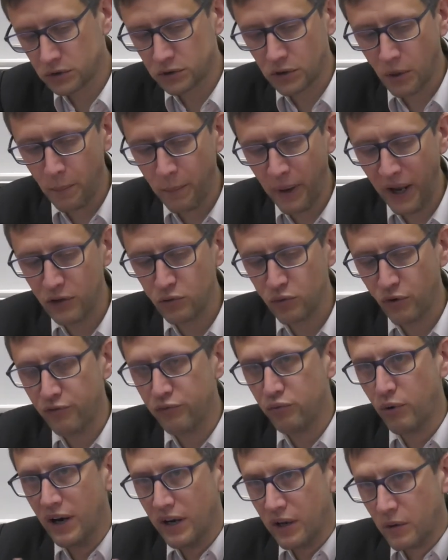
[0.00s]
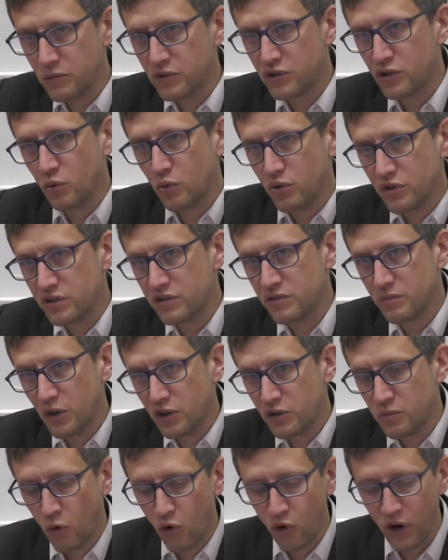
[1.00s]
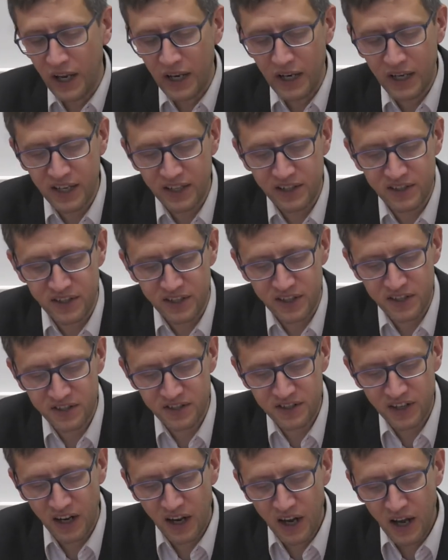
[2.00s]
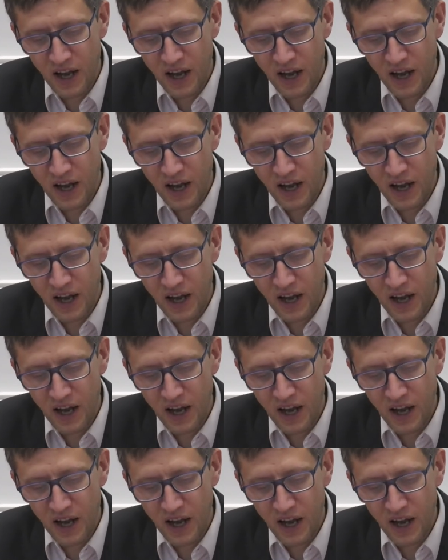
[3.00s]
compared with Williams, who was much more elitist.